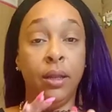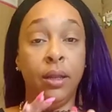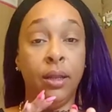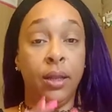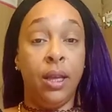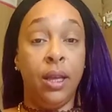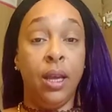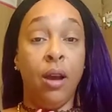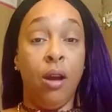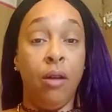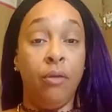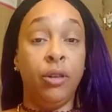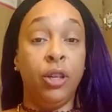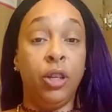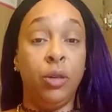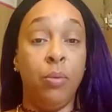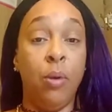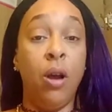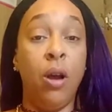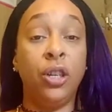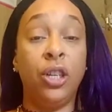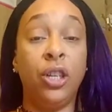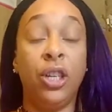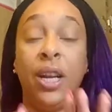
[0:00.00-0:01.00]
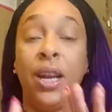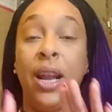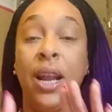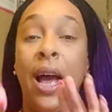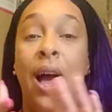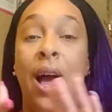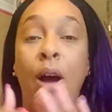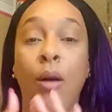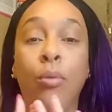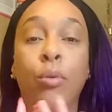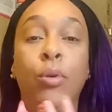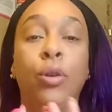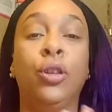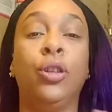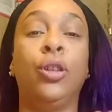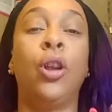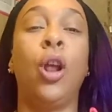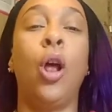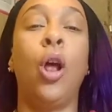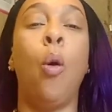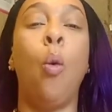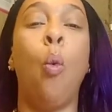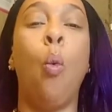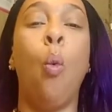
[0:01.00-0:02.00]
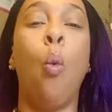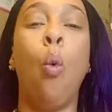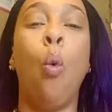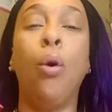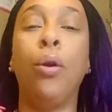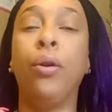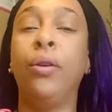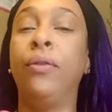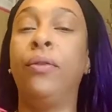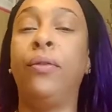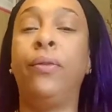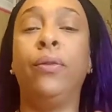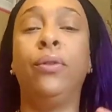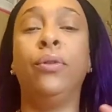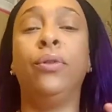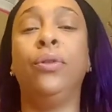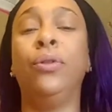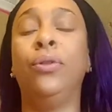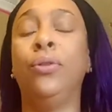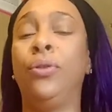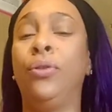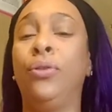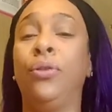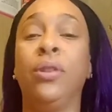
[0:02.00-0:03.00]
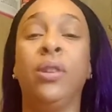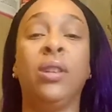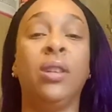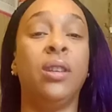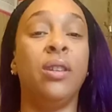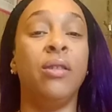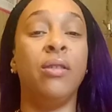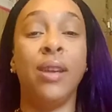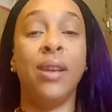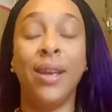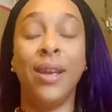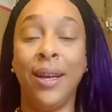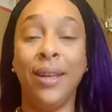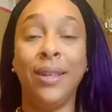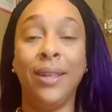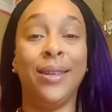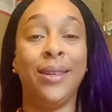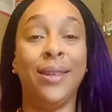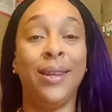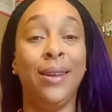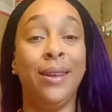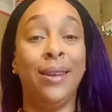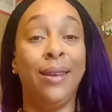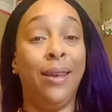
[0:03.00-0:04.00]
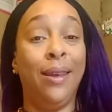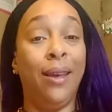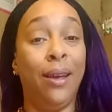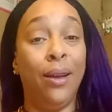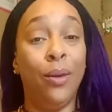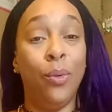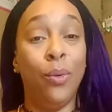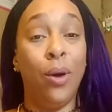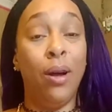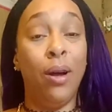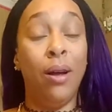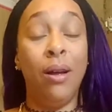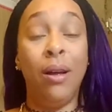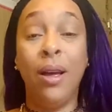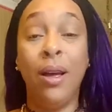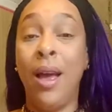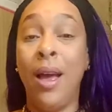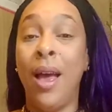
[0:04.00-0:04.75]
the Irish mash and how much wonderful nutrients there is in quinoa